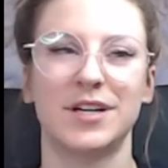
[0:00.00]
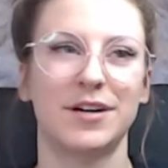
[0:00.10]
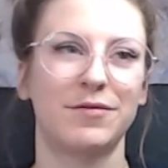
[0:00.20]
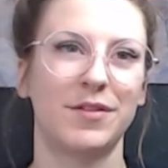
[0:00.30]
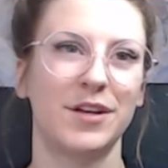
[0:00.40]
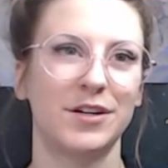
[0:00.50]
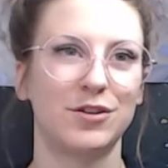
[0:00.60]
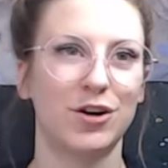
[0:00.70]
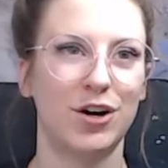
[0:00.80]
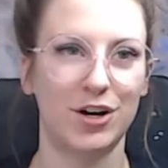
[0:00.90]
of the
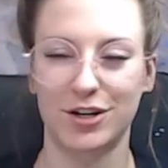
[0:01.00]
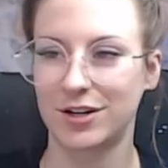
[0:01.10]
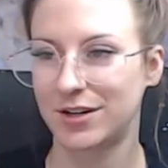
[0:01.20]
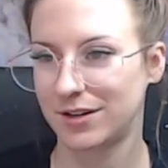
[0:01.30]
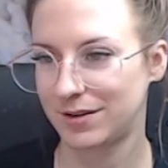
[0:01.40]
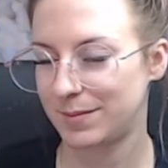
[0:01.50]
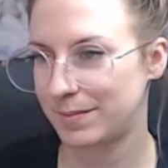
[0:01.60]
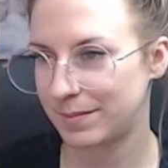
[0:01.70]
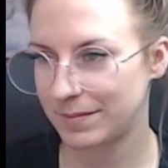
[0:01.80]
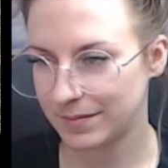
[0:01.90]
dark
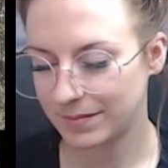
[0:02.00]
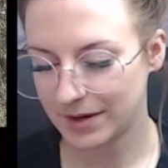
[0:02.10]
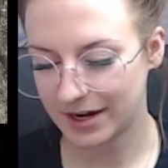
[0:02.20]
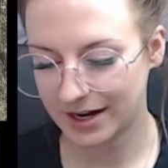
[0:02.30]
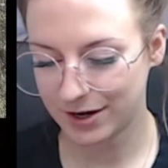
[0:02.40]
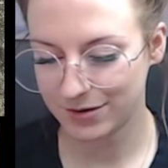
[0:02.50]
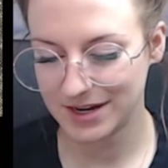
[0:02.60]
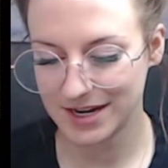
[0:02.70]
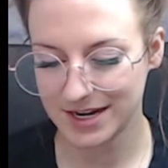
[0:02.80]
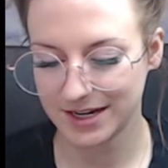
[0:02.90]

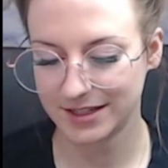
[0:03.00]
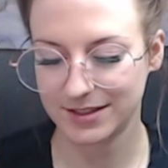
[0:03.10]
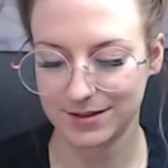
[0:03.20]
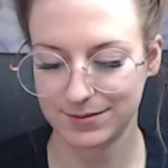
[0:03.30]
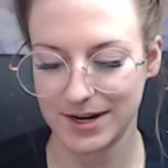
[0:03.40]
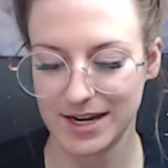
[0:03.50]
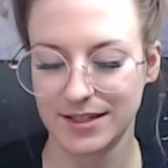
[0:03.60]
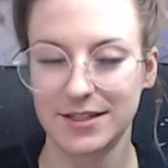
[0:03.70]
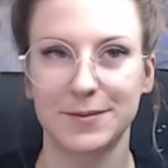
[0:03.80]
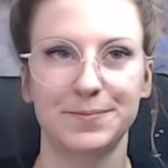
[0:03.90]
areas, right?